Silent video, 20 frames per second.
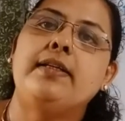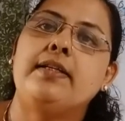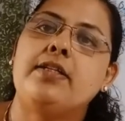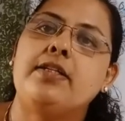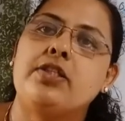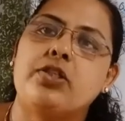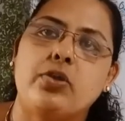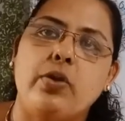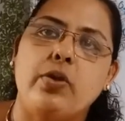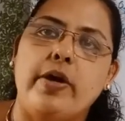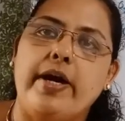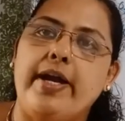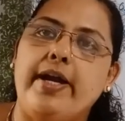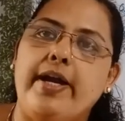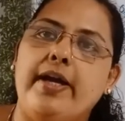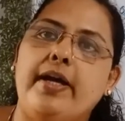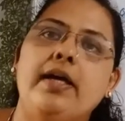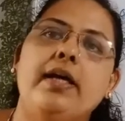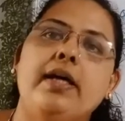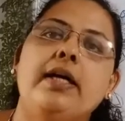
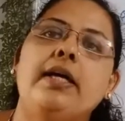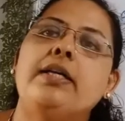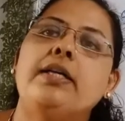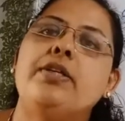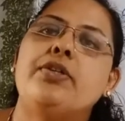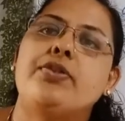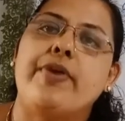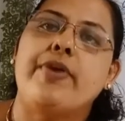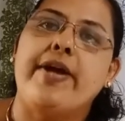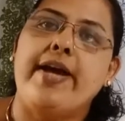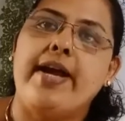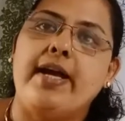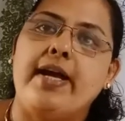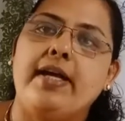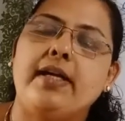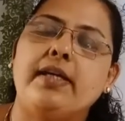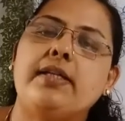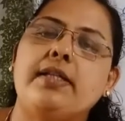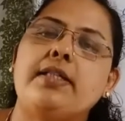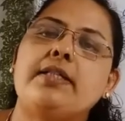square,
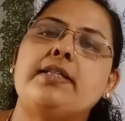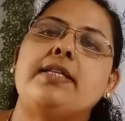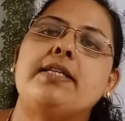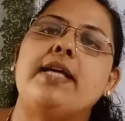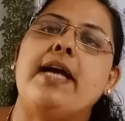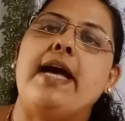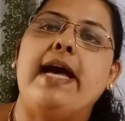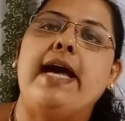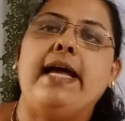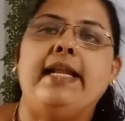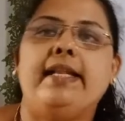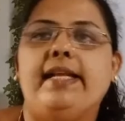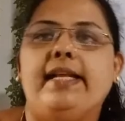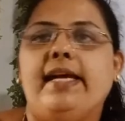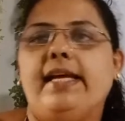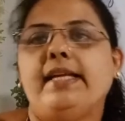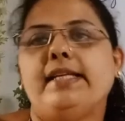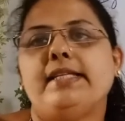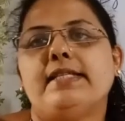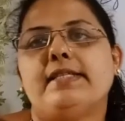triangles and
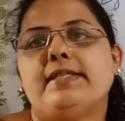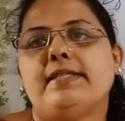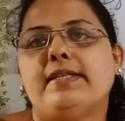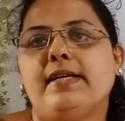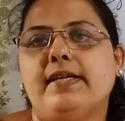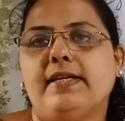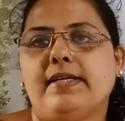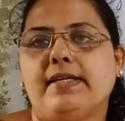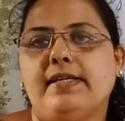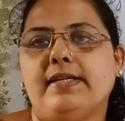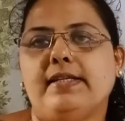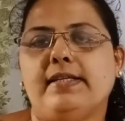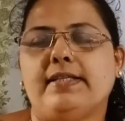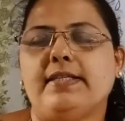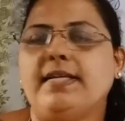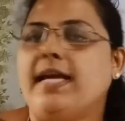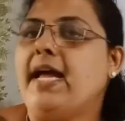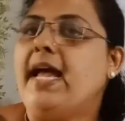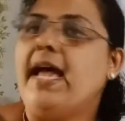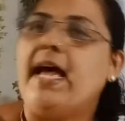then circles.